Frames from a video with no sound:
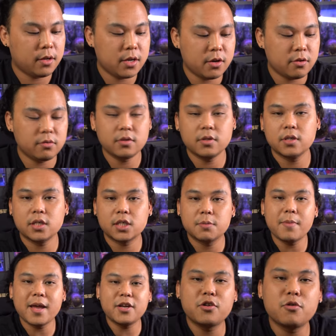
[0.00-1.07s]
you know, it's
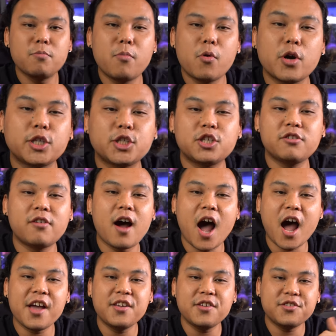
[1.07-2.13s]
meant to
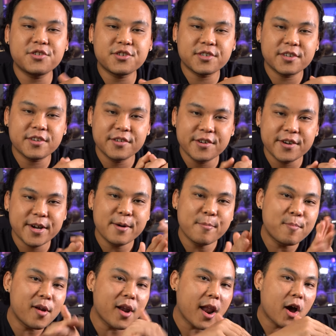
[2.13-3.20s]
moisturize
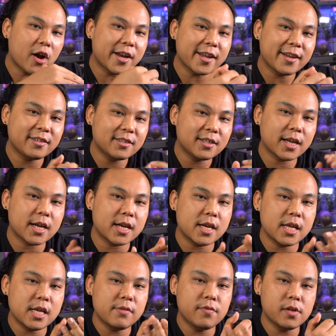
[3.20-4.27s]
plotting like an
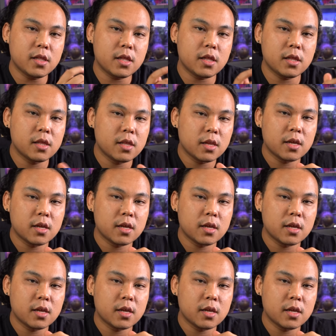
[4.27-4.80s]
evil